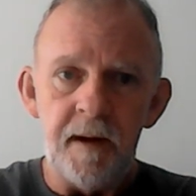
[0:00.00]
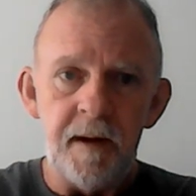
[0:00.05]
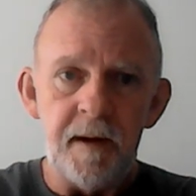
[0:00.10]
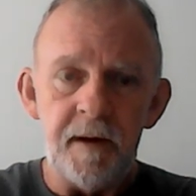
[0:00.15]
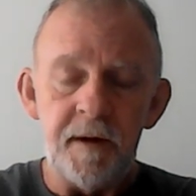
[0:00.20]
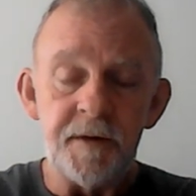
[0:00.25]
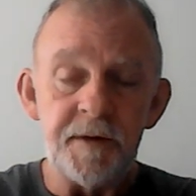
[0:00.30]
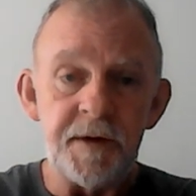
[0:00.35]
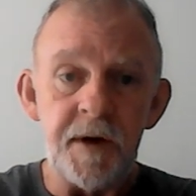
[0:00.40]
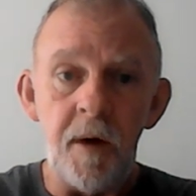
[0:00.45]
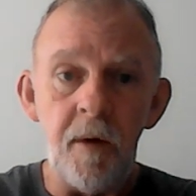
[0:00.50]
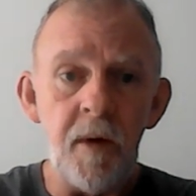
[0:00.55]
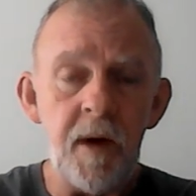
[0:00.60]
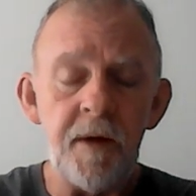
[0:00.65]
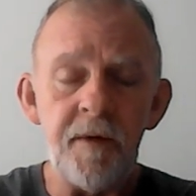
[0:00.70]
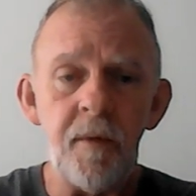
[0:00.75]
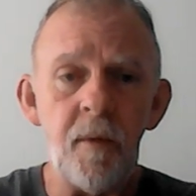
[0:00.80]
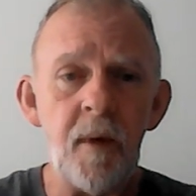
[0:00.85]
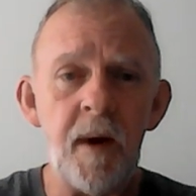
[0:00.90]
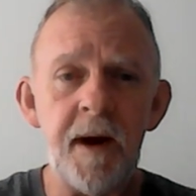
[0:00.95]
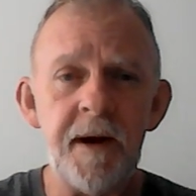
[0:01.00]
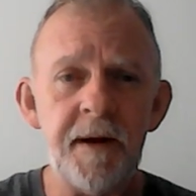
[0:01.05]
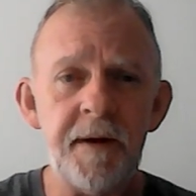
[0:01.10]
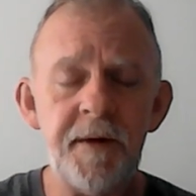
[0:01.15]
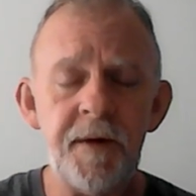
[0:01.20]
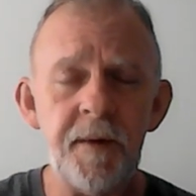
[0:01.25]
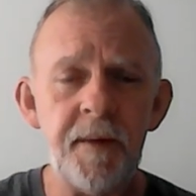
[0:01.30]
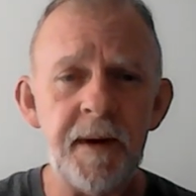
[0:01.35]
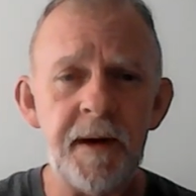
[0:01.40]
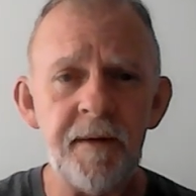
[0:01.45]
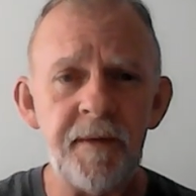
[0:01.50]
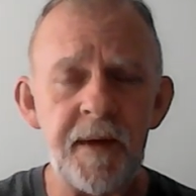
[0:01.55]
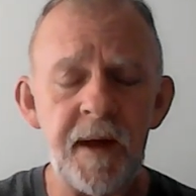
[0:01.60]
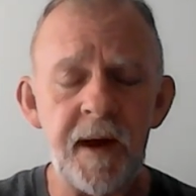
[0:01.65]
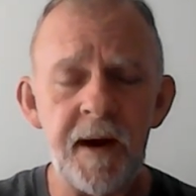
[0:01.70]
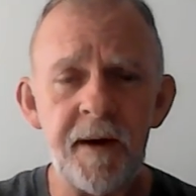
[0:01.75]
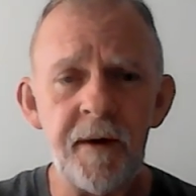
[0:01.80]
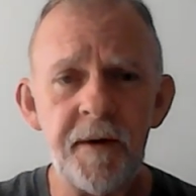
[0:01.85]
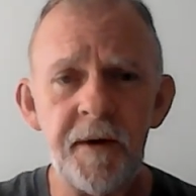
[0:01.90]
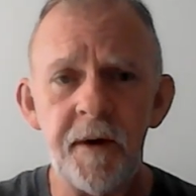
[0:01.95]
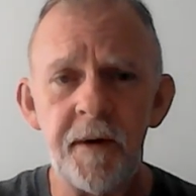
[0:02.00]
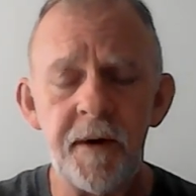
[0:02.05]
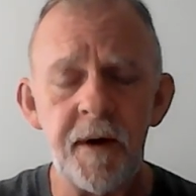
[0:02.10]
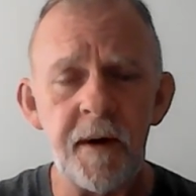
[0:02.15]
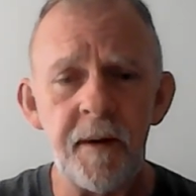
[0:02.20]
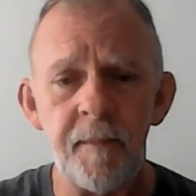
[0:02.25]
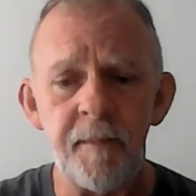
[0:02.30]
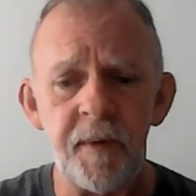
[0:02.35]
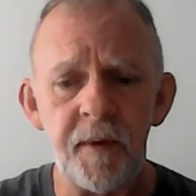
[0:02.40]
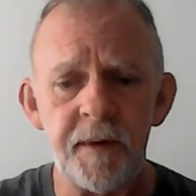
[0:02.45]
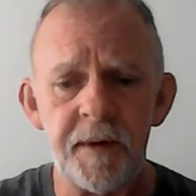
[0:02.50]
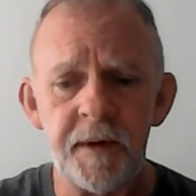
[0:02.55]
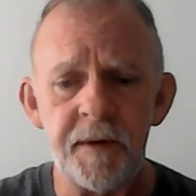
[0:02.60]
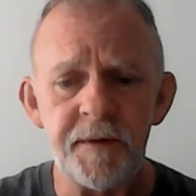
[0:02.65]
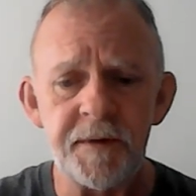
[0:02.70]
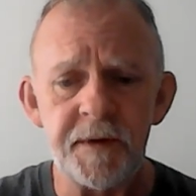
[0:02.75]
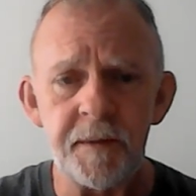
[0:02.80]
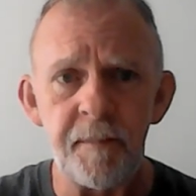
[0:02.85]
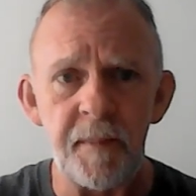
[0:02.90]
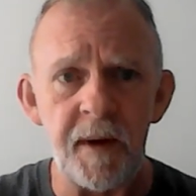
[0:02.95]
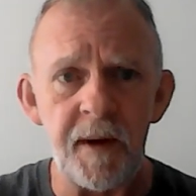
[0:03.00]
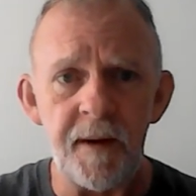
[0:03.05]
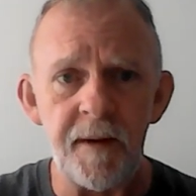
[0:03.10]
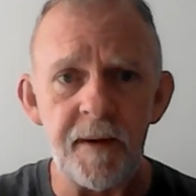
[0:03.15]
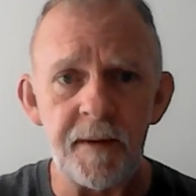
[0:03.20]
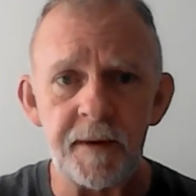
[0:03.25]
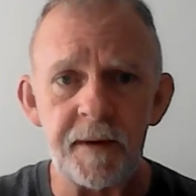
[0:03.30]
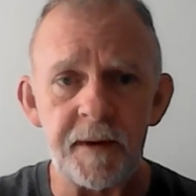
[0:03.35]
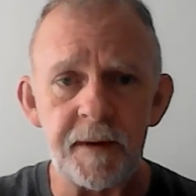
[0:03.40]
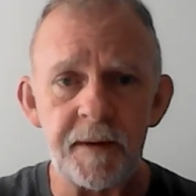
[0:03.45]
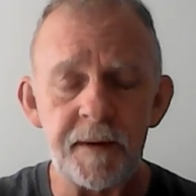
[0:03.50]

There's no other way to do anything, or you're going to produce a punk.